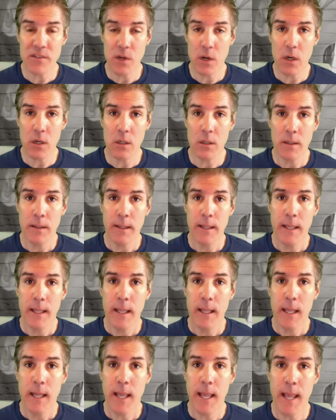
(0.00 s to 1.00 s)
are.
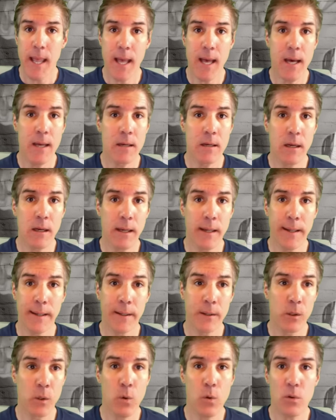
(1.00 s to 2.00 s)
And
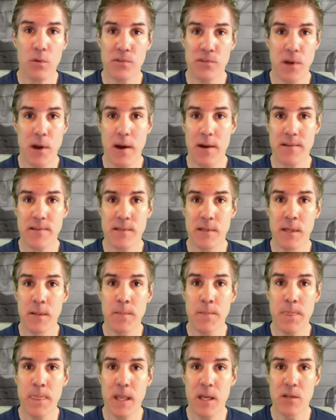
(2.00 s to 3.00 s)
Google is
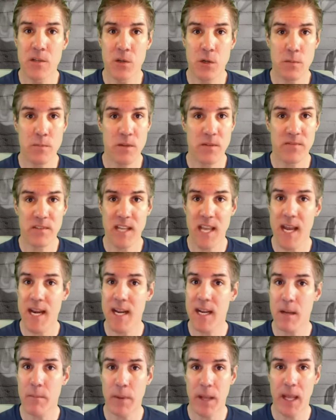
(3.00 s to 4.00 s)
awesome in terms of
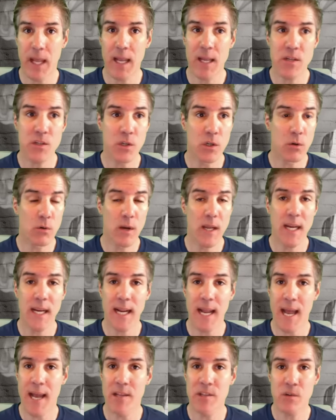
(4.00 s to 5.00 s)
scanning a page and
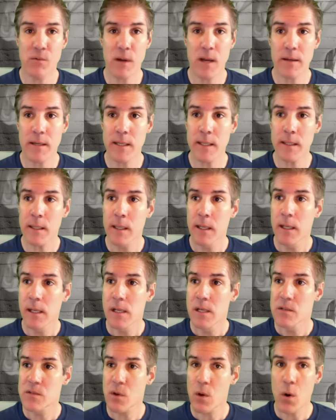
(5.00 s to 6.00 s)
creating ads around it.
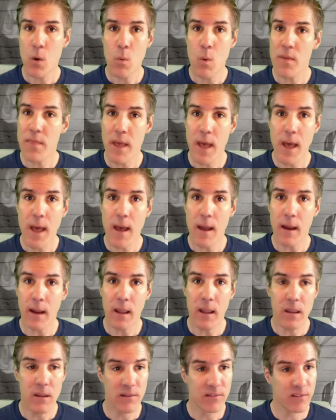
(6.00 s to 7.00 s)
So what the heck?
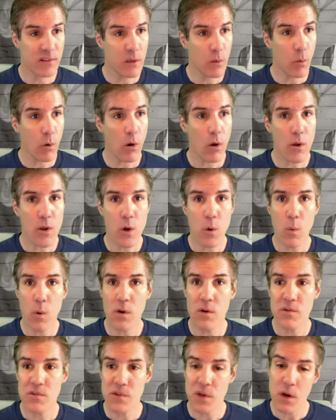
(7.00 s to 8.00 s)
You see where all your
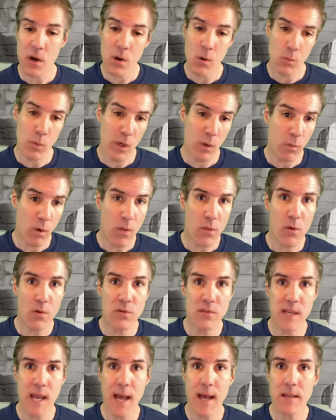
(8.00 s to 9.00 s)
winners are, rerun
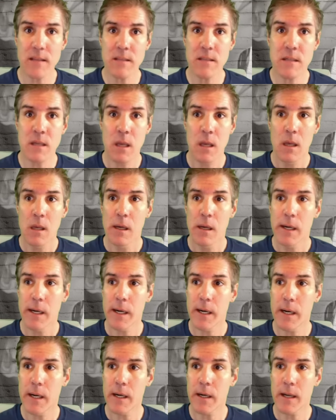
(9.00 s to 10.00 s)
those ads,
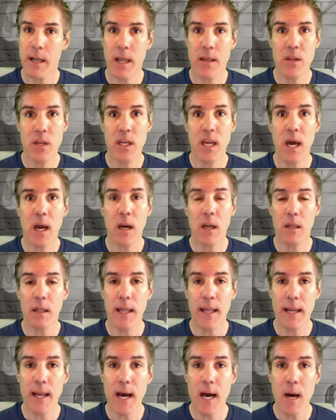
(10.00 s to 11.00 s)
and you got a
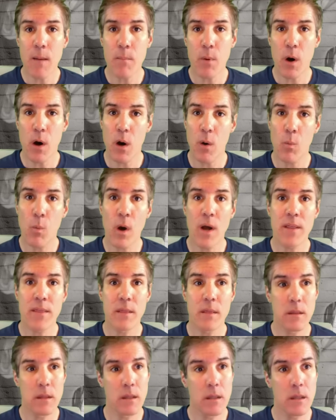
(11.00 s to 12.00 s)
leg up on
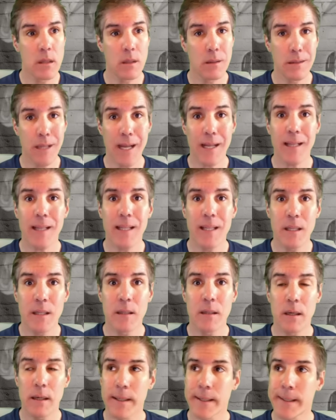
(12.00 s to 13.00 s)
what the likely